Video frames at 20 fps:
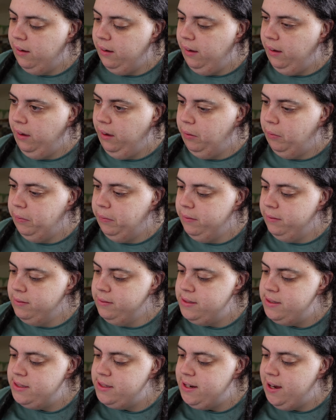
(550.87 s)

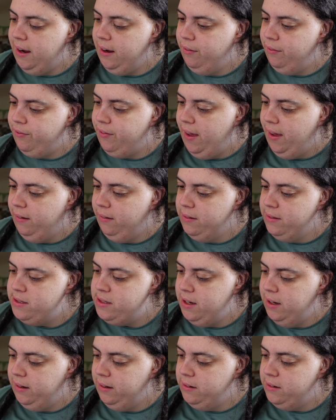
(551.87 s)
equals
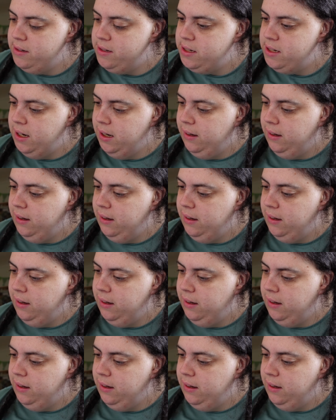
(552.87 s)
10,000.